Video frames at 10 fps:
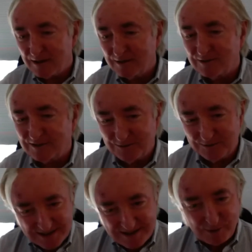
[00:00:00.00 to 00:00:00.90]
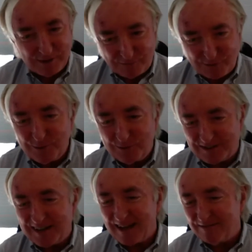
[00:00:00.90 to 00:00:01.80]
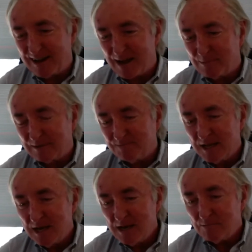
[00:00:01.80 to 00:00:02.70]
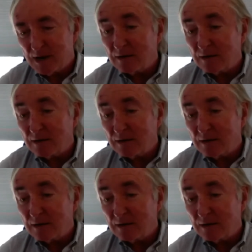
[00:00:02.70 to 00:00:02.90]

to be infused and have it happen. But I